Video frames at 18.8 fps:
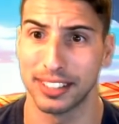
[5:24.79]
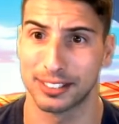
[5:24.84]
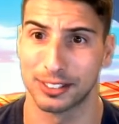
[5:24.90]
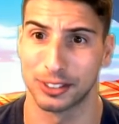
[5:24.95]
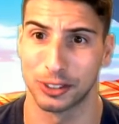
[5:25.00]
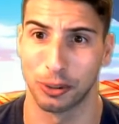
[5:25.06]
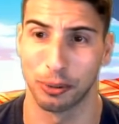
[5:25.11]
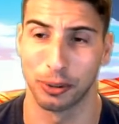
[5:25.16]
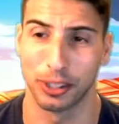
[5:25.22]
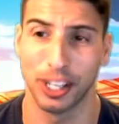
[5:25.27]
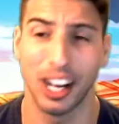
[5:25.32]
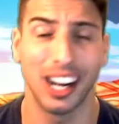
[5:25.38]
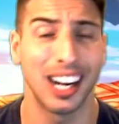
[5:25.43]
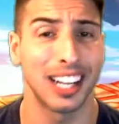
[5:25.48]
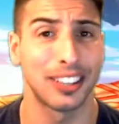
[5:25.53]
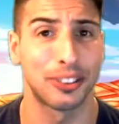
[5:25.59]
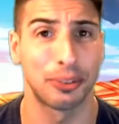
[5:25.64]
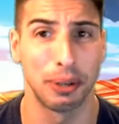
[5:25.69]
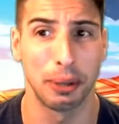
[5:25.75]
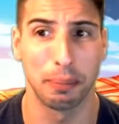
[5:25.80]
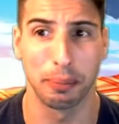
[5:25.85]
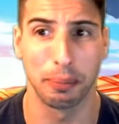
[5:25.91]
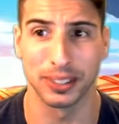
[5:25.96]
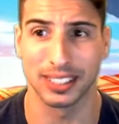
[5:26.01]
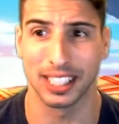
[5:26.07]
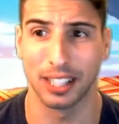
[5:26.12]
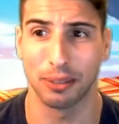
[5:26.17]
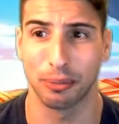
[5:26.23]
So we're not at
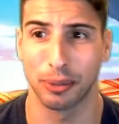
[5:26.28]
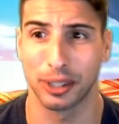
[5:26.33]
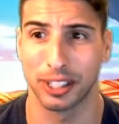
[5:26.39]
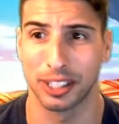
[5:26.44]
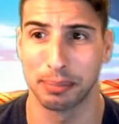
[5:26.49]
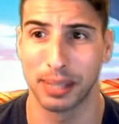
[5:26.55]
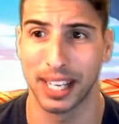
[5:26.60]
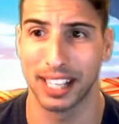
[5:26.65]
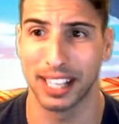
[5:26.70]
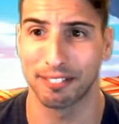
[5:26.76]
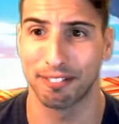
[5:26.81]
3%, we're going to be at